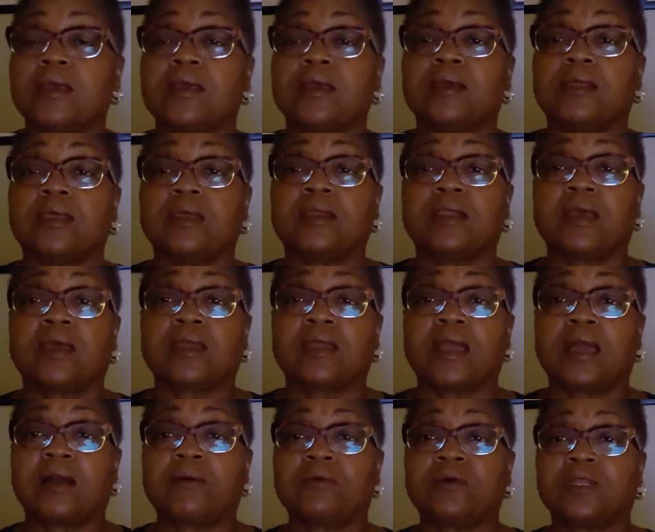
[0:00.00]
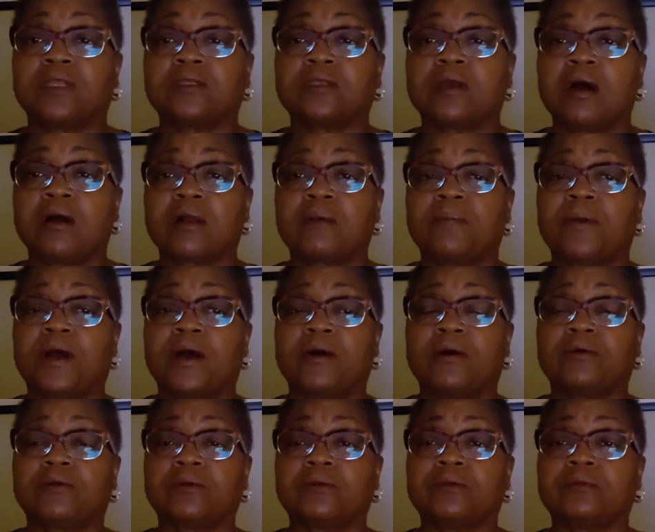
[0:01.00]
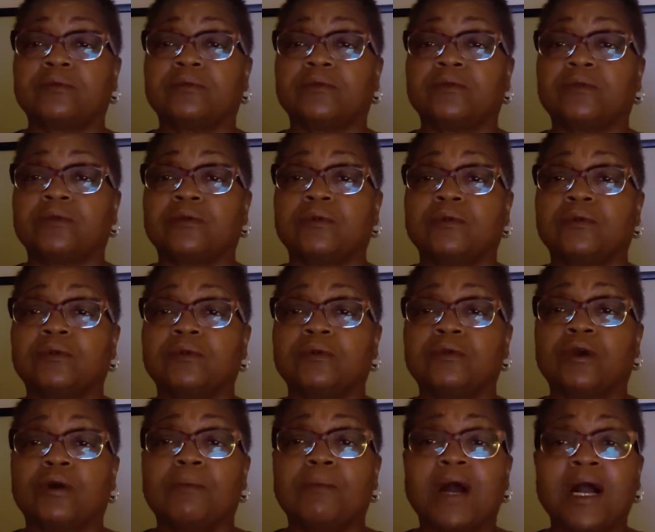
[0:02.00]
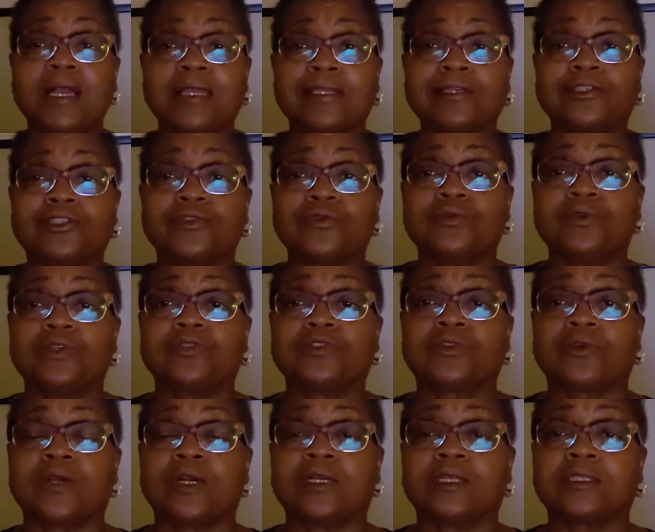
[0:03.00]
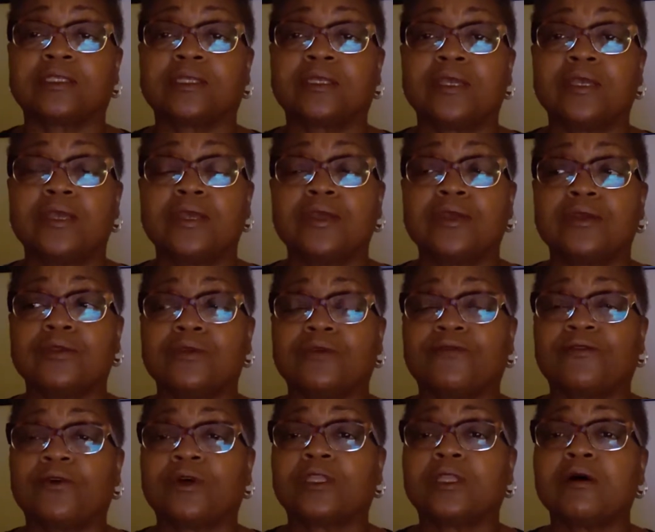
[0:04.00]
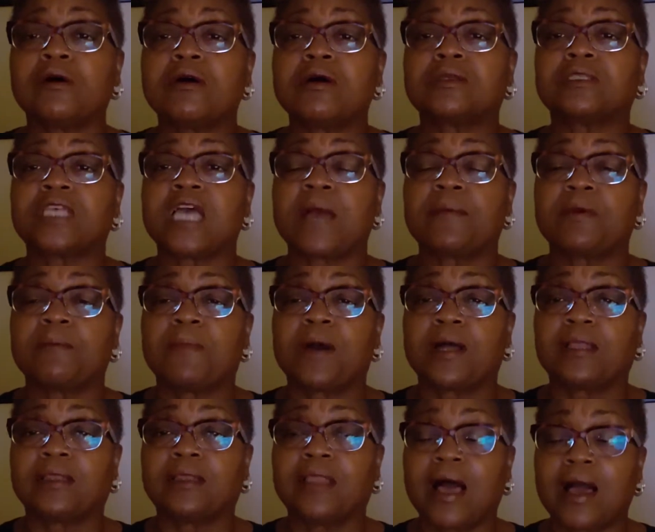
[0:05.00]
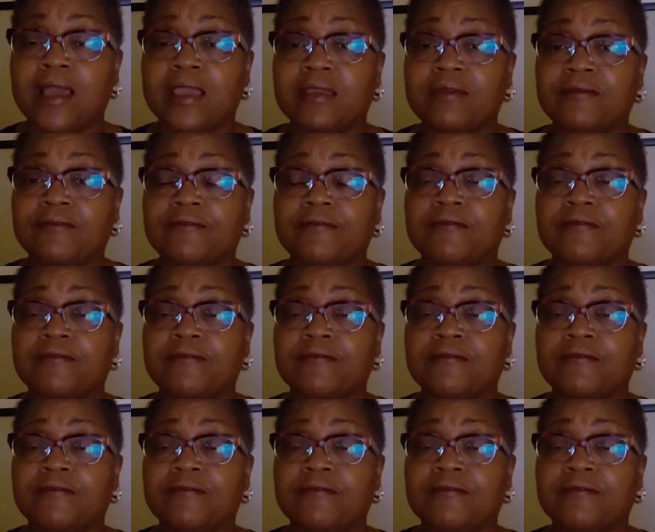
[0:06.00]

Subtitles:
And I want to talk about my issue with trust. For a long time in my life,